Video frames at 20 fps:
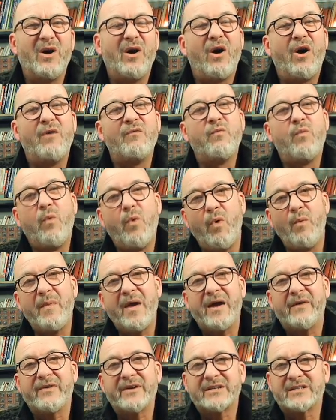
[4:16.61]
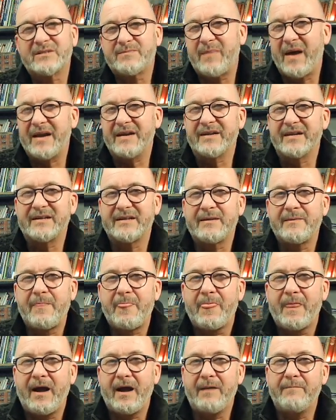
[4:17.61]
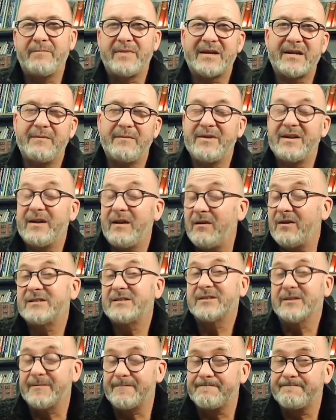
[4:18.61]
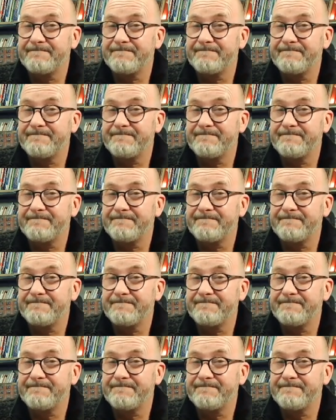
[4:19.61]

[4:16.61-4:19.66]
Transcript: of warm air expanding and becoming lighter.